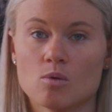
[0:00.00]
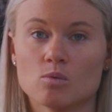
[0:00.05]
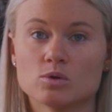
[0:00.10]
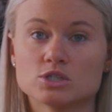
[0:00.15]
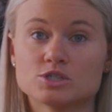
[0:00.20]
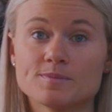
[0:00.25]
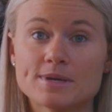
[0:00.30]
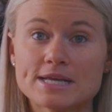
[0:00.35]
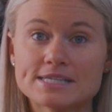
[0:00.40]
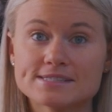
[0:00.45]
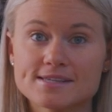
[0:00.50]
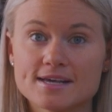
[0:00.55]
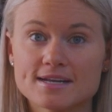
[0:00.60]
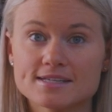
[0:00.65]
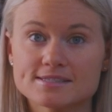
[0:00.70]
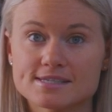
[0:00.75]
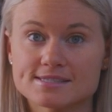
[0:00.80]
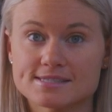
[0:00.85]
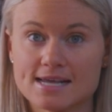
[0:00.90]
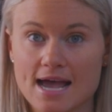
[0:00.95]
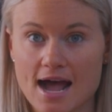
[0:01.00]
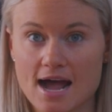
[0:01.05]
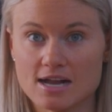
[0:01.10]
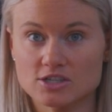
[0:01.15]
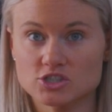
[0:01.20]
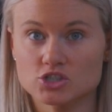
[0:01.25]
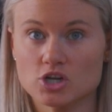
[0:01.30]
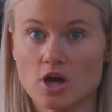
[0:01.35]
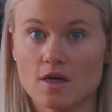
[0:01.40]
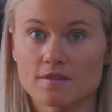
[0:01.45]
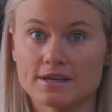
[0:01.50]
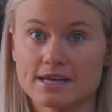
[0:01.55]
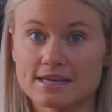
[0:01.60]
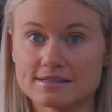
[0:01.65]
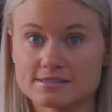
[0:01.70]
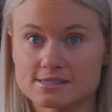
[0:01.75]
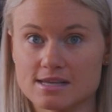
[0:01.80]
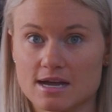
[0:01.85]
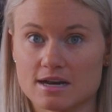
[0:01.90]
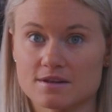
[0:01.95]
which means that it's attached on the
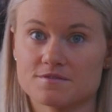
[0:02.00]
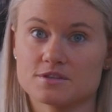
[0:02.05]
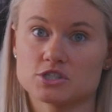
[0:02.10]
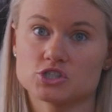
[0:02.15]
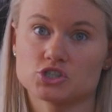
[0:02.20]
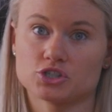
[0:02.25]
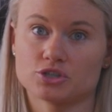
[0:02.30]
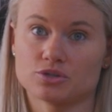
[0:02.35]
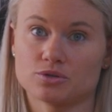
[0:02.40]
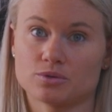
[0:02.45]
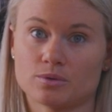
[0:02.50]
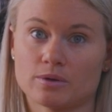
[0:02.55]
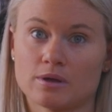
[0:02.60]
inside of the shoe.